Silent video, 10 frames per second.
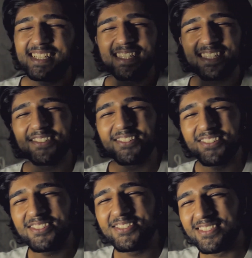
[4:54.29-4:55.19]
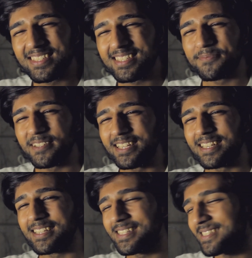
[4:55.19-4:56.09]
is so cool to me,
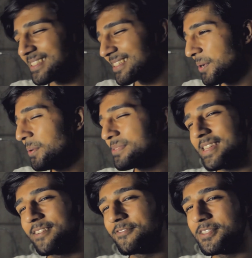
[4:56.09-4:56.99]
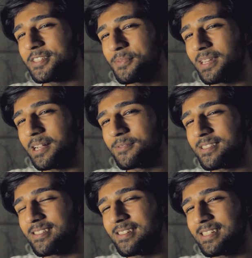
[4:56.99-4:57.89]
because where was that voice when I
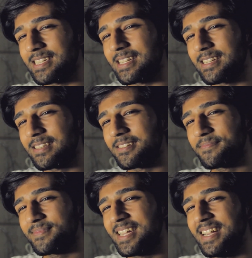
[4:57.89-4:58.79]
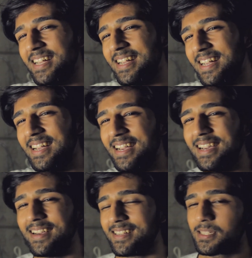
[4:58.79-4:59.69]
was 13?
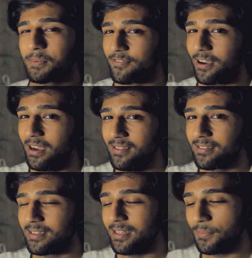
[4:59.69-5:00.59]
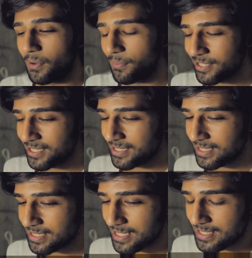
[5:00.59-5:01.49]
To be fair, it probably didn't
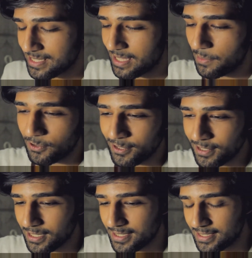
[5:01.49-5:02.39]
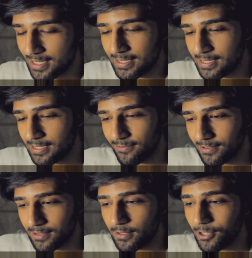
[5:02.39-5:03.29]
exist at that point, because I didn't
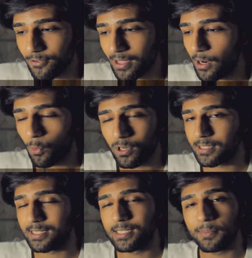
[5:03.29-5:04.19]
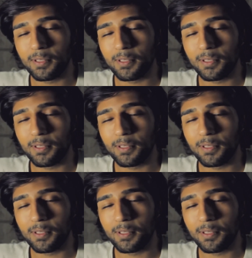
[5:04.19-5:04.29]
even know that I wanted to